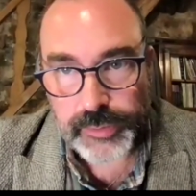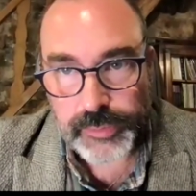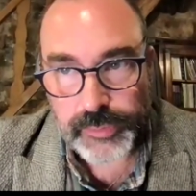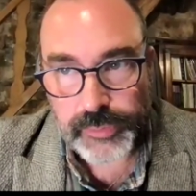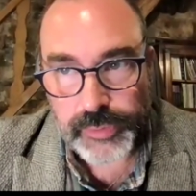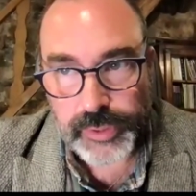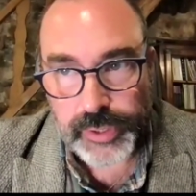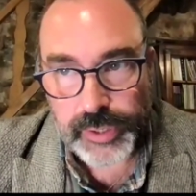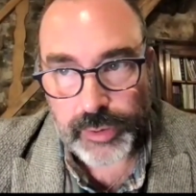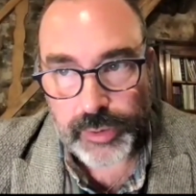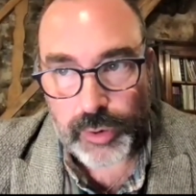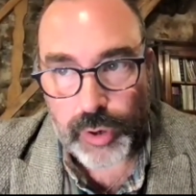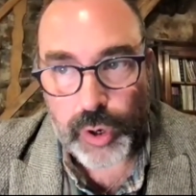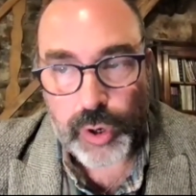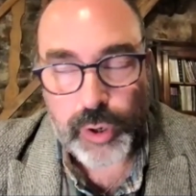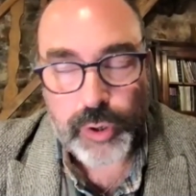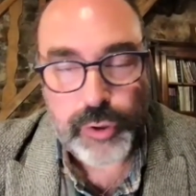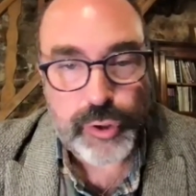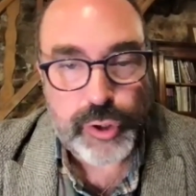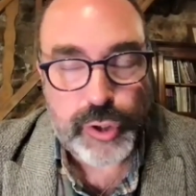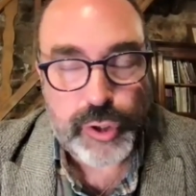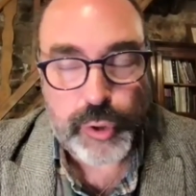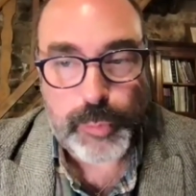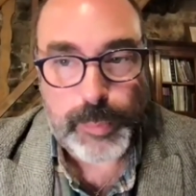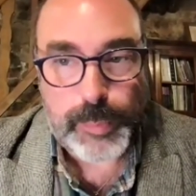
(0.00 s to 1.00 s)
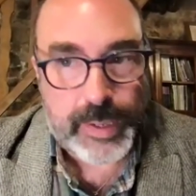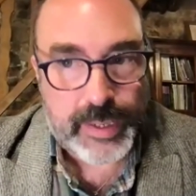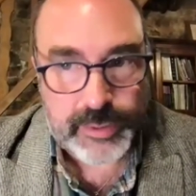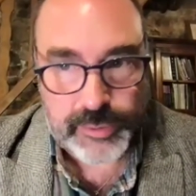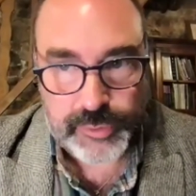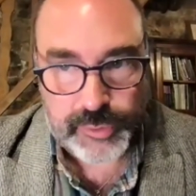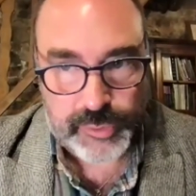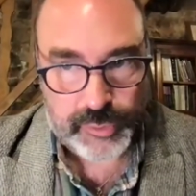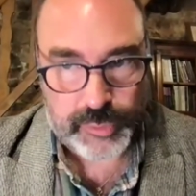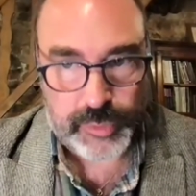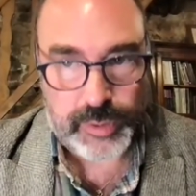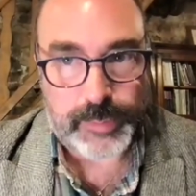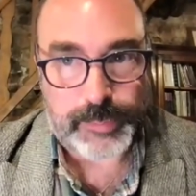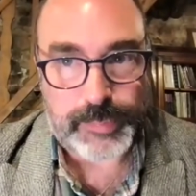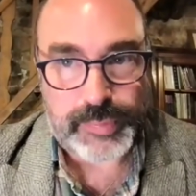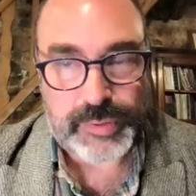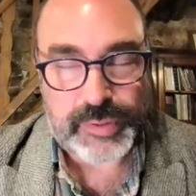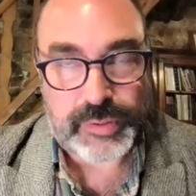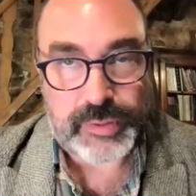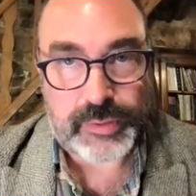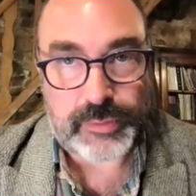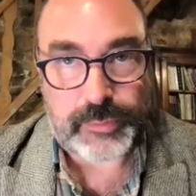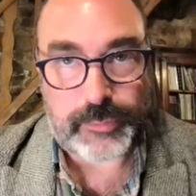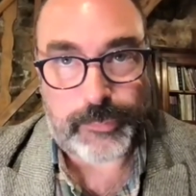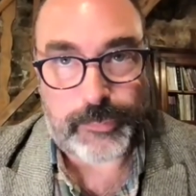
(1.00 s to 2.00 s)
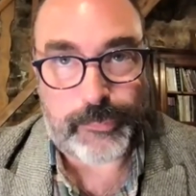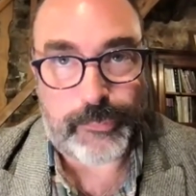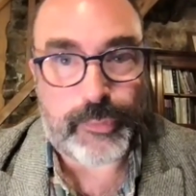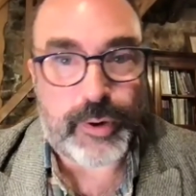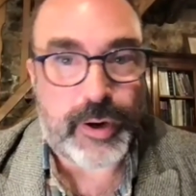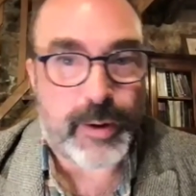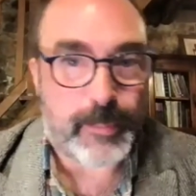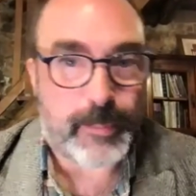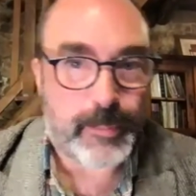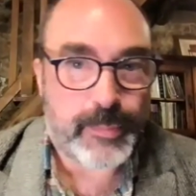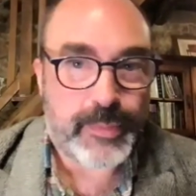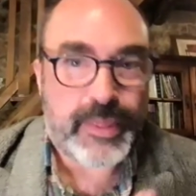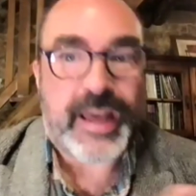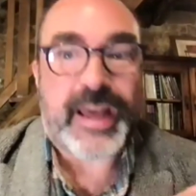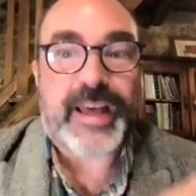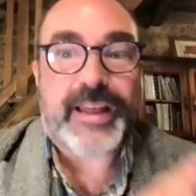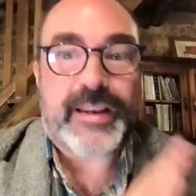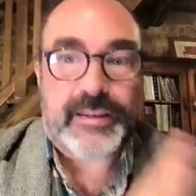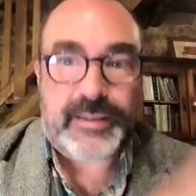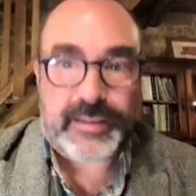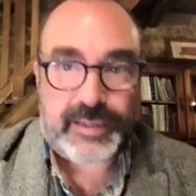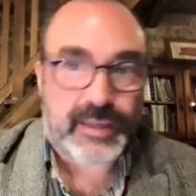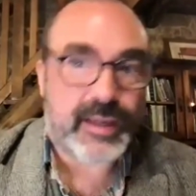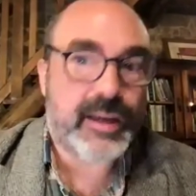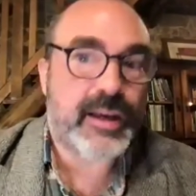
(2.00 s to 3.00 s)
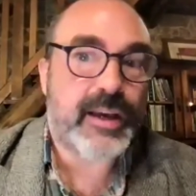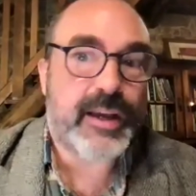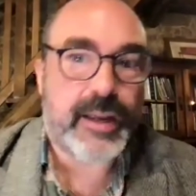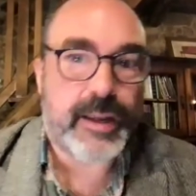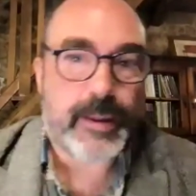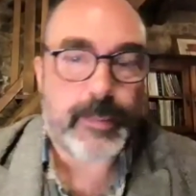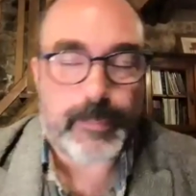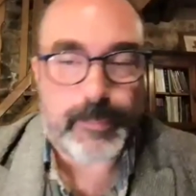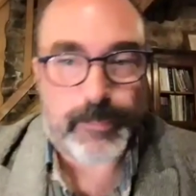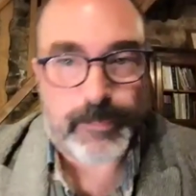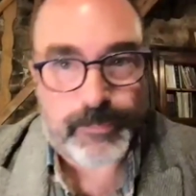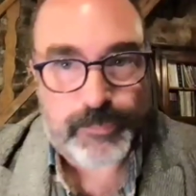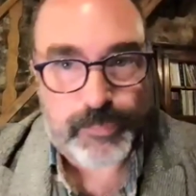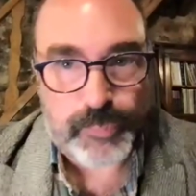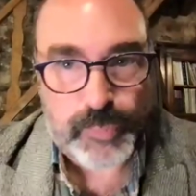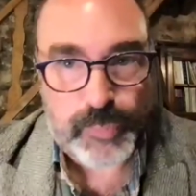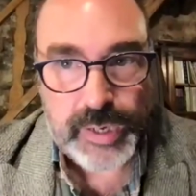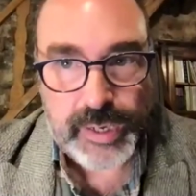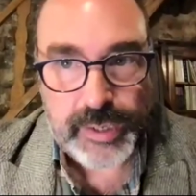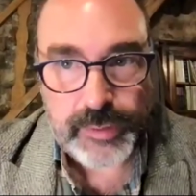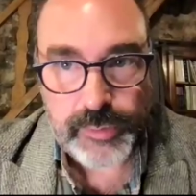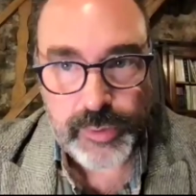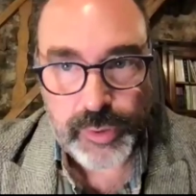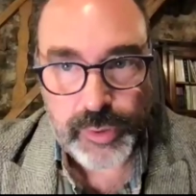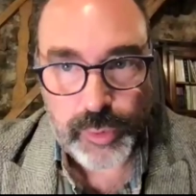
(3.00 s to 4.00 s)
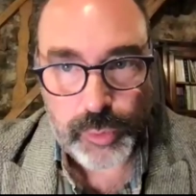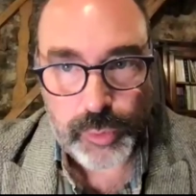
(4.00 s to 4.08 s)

there are no manuscripts from that time, right?